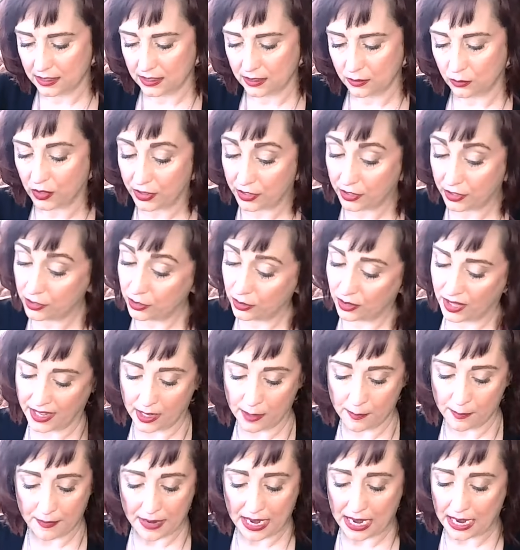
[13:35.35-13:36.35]
Whether you let
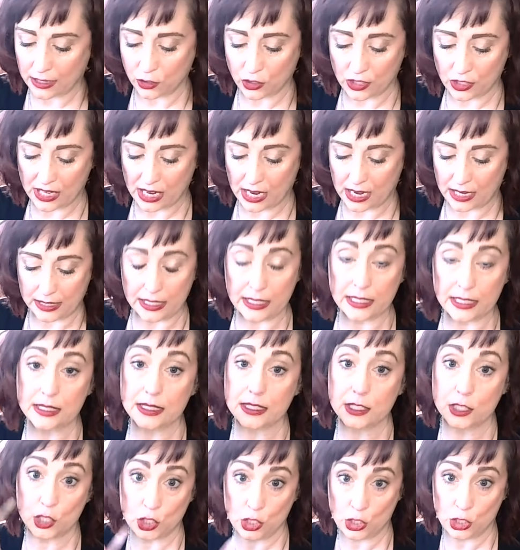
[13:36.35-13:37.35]
them back or not,
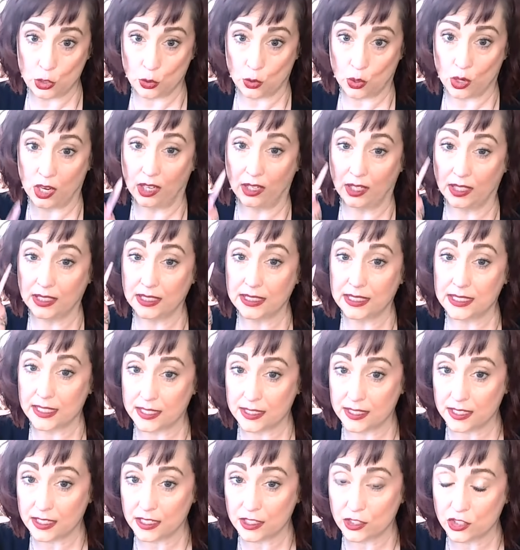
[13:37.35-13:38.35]
it's your
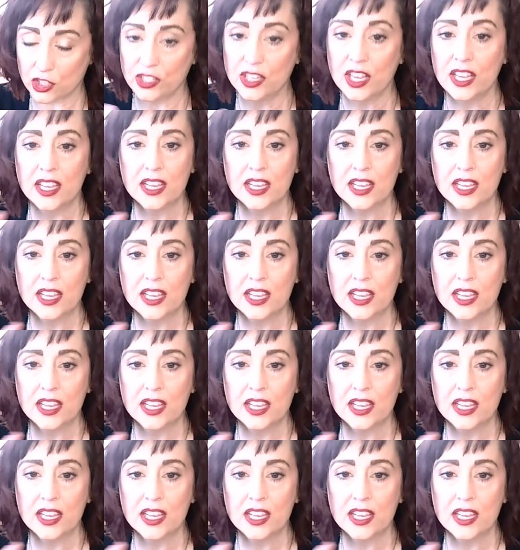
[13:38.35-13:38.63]
decision.